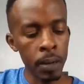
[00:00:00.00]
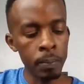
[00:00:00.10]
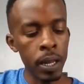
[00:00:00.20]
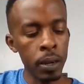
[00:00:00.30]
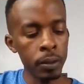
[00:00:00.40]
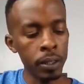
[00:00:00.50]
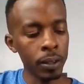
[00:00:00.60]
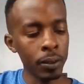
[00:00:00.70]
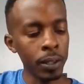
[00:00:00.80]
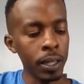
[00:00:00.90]
up, down,
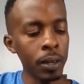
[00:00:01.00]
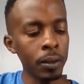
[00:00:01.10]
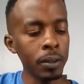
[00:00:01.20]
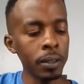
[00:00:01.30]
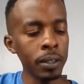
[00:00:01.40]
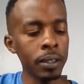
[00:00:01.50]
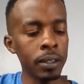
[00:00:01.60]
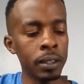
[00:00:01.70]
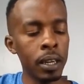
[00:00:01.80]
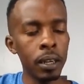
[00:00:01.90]
down, down,
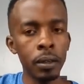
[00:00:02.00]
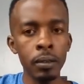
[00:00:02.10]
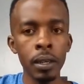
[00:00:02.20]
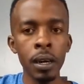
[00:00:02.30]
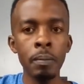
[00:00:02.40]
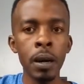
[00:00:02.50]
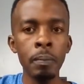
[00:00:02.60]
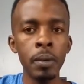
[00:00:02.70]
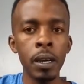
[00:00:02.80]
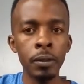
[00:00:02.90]
down, up,
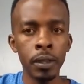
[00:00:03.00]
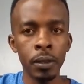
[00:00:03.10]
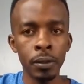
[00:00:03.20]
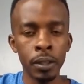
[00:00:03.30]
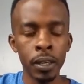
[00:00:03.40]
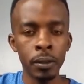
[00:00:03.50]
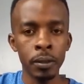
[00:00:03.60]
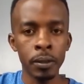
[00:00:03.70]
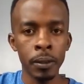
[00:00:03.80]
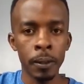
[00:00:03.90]
up, down, down,
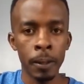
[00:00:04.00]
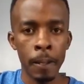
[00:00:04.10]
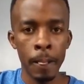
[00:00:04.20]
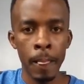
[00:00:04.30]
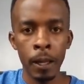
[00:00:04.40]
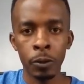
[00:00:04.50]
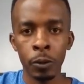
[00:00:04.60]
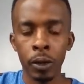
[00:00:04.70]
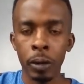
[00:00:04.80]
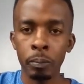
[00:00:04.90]
down. So
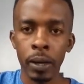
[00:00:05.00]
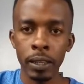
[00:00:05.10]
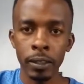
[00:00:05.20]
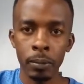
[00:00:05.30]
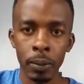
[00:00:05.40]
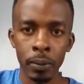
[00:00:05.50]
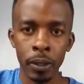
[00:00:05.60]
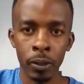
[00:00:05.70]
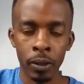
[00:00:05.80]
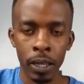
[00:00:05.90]
you can practice maybe
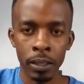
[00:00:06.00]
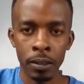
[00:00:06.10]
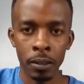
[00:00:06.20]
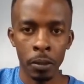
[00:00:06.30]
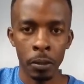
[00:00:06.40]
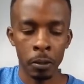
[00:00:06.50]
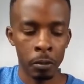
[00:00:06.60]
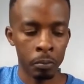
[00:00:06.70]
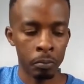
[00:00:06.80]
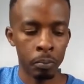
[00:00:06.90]
on that
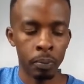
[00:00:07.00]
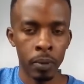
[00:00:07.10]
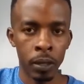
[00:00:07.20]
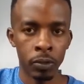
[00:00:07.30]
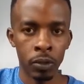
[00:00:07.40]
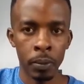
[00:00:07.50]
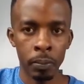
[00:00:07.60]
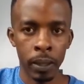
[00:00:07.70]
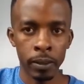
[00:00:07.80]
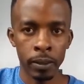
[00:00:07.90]
strumming
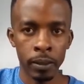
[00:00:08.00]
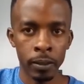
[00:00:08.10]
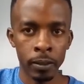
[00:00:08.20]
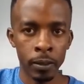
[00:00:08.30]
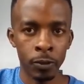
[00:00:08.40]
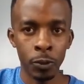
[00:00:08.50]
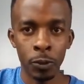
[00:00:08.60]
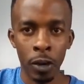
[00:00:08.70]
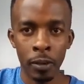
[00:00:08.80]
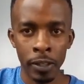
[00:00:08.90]
pattern if you
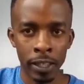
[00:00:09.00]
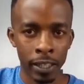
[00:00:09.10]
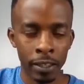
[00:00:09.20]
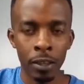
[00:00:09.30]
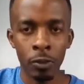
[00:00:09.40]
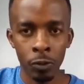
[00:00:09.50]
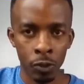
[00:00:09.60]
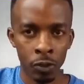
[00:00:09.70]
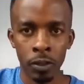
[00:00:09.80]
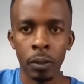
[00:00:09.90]
don't have any idea of
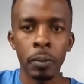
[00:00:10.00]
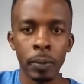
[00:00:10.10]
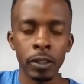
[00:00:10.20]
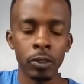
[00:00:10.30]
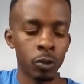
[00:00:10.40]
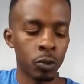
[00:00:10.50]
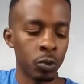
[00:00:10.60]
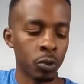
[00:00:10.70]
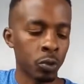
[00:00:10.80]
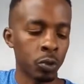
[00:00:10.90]
which strumming pattern to
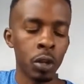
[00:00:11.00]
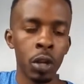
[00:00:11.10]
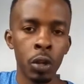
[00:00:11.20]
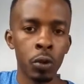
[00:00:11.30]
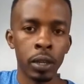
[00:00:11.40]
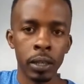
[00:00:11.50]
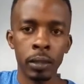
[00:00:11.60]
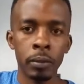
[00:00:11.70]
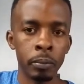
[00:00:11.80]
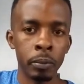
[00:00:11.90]
do. So you
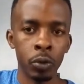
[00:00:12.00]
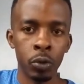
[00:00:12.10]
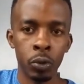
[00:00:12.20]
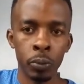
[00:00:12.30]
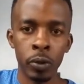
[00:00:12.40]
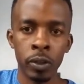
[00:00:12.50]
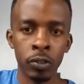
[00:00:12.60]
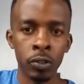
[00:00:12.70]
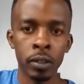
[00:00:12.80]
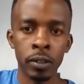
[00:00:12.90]
can, you know, mute the
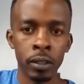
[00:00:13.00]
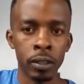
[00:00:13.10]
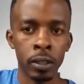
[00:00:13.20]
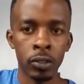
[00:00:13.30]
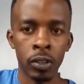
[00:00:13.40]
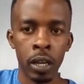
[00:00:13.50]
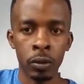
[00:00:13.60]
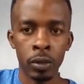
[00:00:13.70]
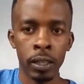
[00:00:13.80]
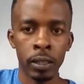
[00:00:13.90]
strings and try
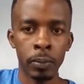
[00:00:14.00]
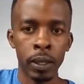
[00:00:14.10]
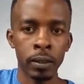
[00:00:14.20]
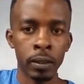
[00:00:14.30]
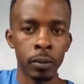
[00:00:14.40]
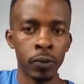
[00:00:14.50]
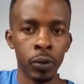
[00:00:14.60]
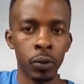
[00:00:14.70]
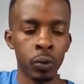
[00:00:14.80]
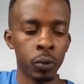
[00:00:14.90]
out that pattern before
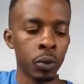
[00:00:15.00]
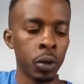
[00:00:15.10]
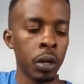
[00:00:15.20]
you